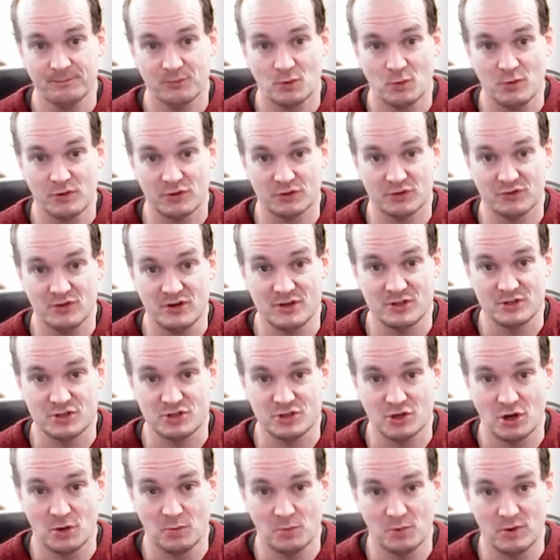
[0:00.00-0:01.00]
We've got to finish the
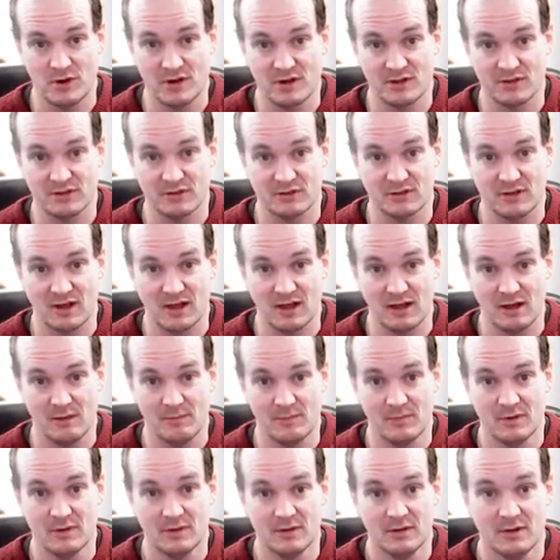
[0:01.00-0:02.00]
job with
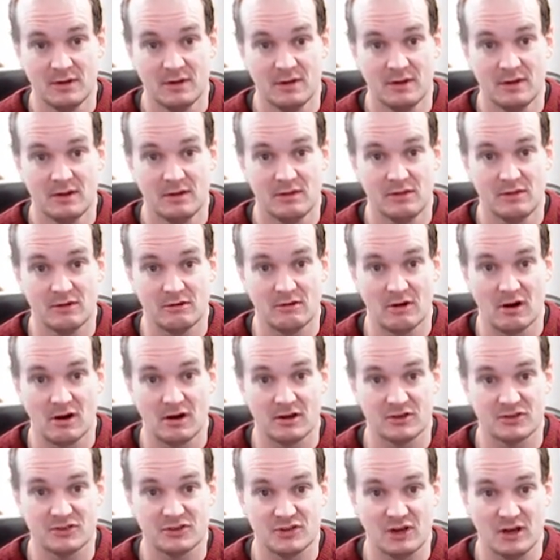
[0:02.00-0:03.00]
the
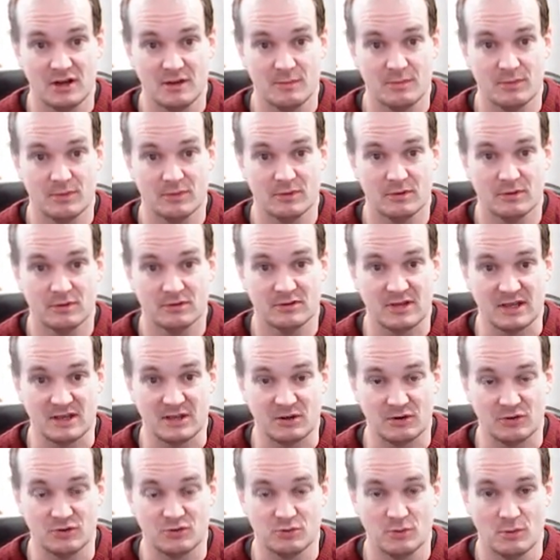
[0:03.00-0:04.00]
grass type taking
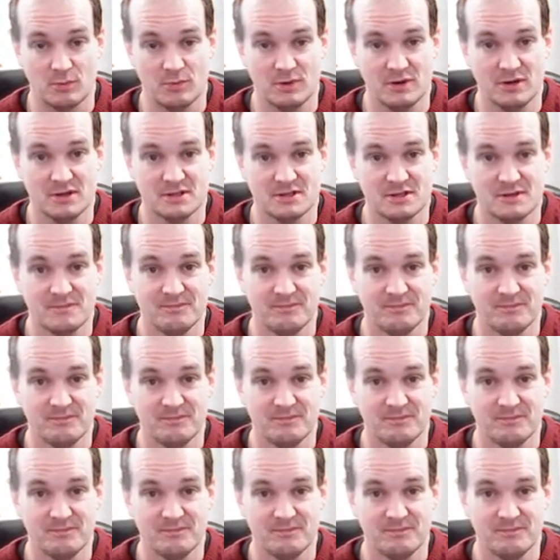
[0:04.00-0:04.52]
on Swampert.